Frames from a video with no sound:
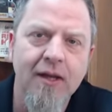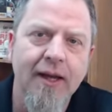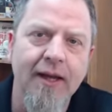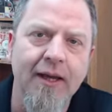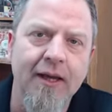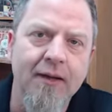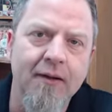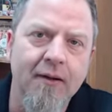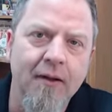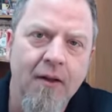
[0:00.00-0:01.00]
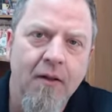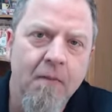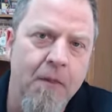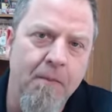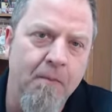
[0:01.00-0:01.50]
And
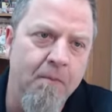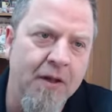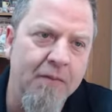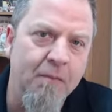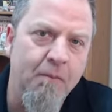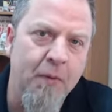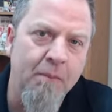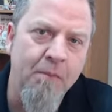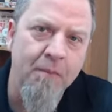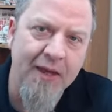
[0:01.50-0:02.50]
the but but